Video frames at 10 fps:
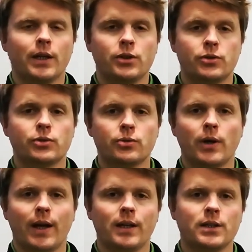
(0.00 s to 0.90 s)
do
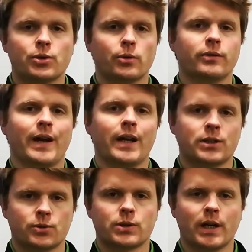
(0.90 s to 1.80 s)
any sort of
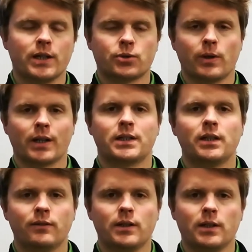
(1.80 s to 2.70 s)
exercise or
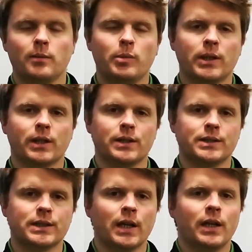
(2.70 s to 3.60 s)
activity,
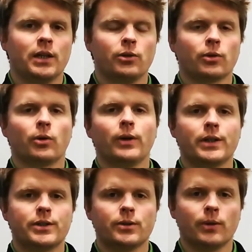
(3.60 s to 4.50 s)
because you're going
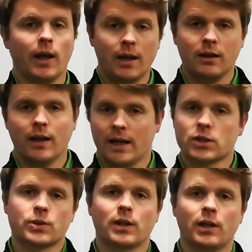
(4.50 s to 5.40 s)
to A,
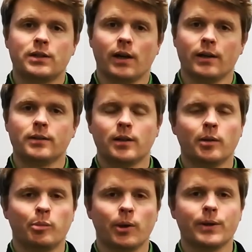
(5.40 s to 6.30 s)
actually get it done,
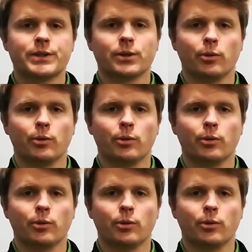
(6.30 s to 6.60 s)
but also